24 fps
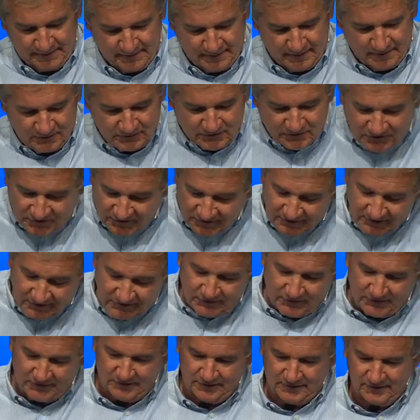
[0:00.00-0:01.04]
a
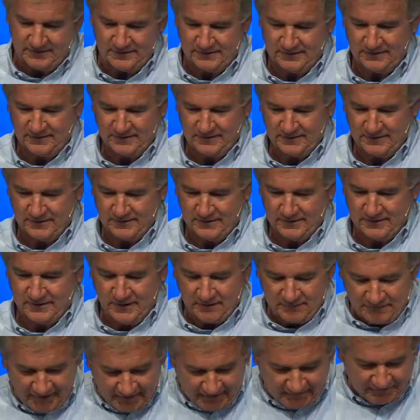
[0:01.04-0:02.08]
citizen
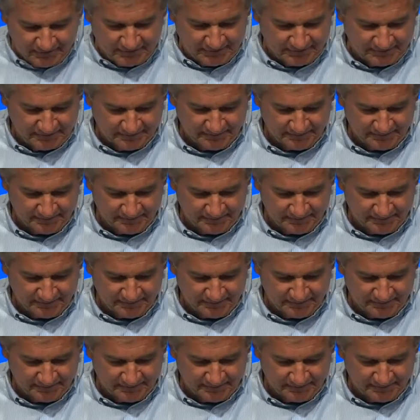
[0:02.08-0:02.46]
of heaven.